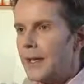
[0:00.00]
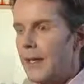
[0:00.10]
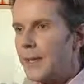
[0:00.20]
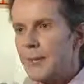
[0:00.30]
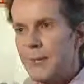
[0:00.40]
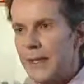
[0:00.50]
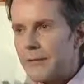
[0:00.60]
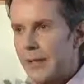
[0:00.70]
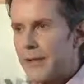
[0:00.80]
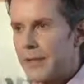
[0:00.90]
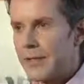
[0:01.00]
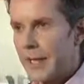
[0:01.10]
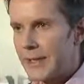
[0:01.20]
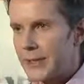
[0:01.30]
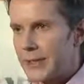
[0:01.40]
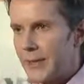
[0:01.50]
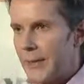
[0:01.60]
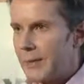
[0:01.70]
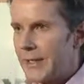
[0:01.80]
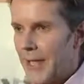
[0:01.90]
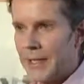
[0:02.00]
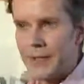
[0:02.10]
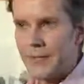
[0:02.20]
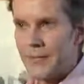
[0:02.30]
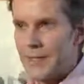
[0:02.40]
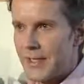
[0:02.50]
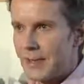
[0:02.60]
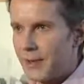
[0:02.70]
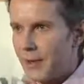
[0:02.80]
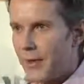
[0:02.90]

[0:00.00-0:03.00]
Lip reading: there could be a recommendation of application of essential